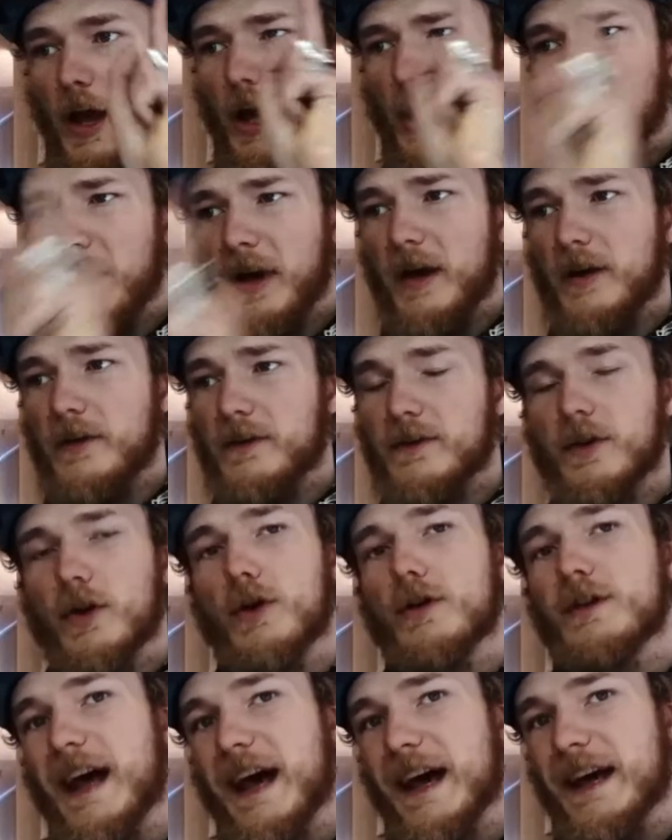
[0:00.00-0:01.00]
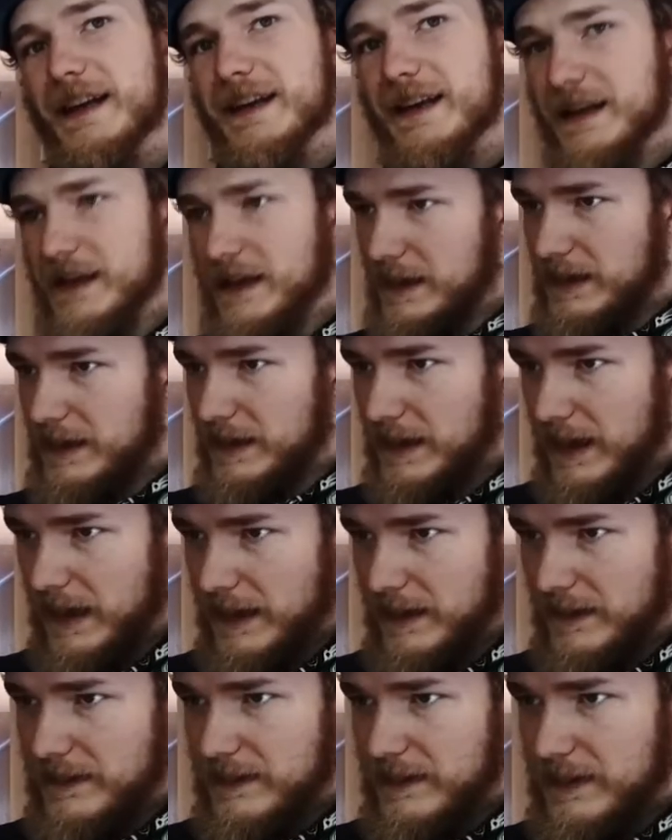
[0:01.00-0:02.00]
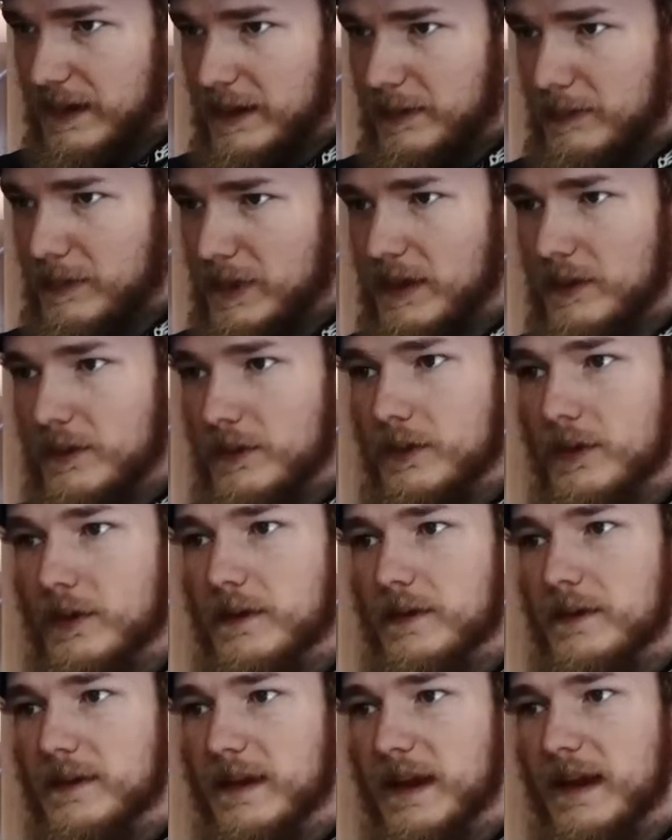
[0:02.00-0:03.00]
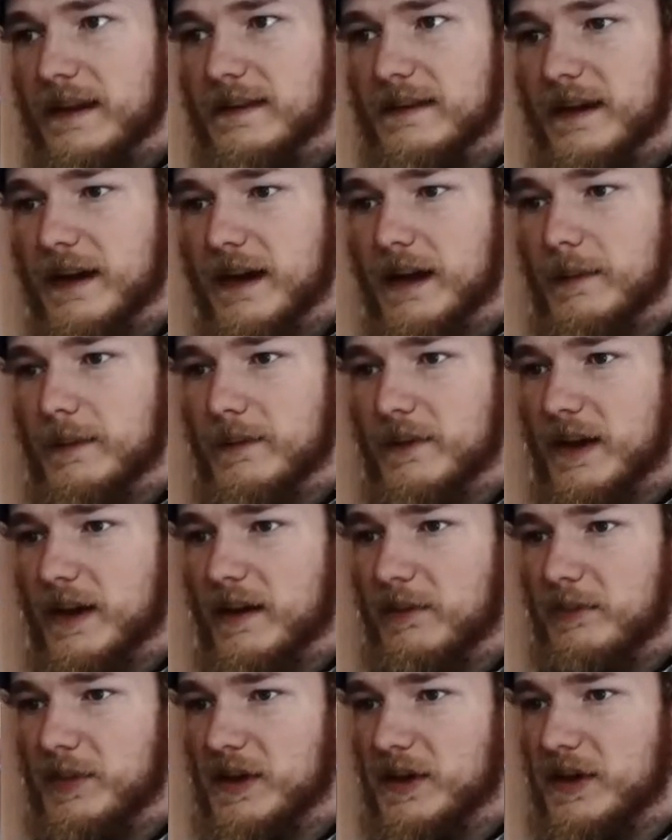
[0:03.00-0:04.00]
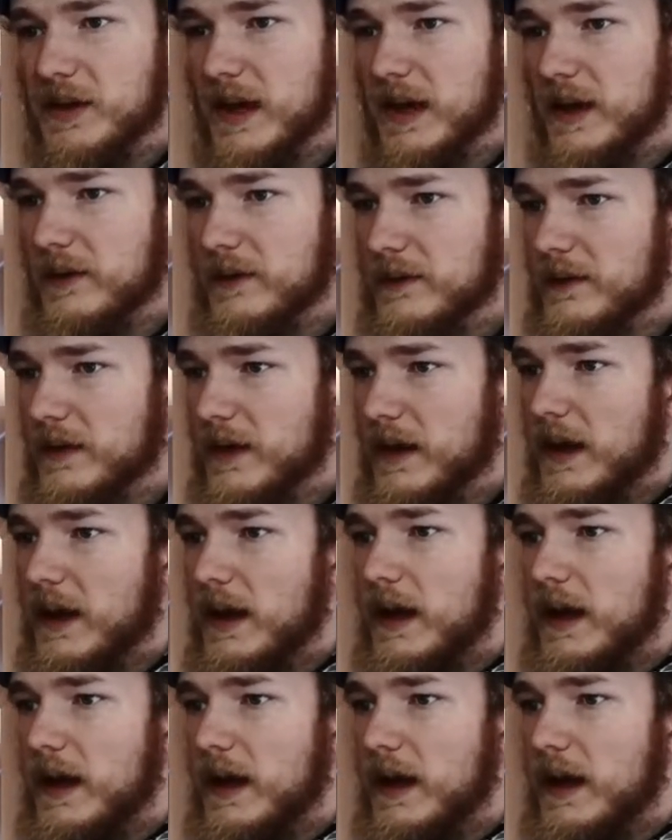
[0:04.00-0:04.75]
About colliding, let's get me to the set times that have been announced